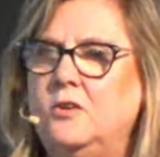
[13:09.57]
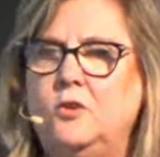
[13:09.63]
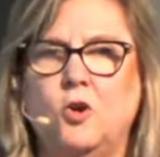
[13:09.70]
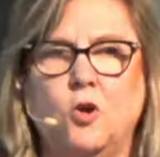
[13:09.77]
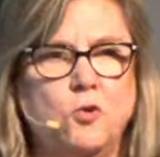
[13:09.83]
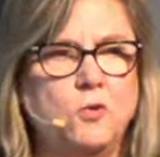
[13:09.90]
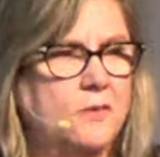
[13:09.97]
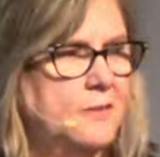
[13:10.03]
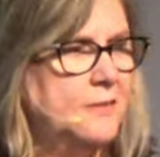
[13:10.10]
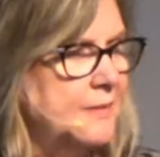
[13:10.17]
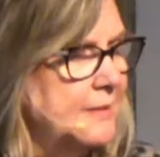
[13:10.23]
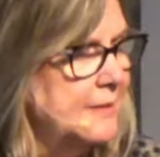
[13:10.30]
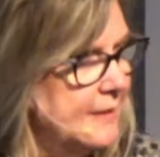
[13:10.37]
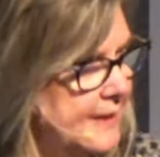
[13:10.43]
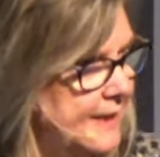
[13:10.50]
go to
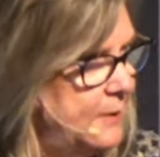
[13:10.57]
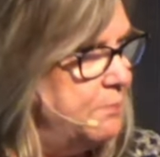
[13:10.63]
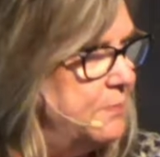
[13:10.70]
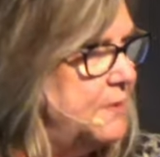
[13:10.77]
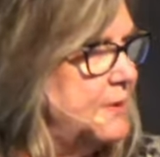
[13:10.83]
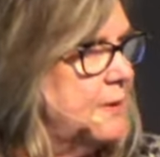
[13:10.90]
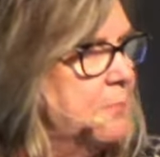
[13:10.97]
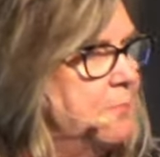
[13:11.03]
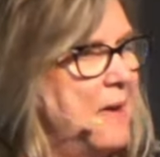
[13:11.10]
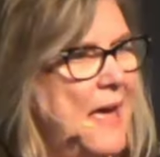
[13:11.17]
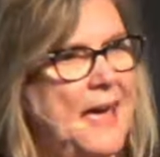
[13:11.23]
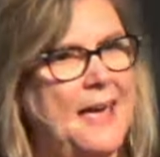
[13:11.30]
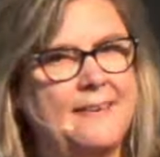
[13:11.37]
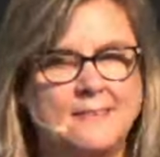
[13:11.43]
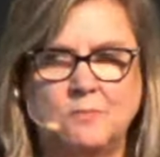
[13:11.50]
sleep to the
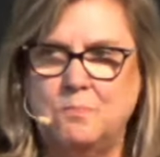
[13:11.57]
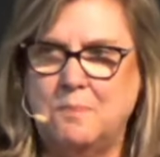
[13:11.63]
mass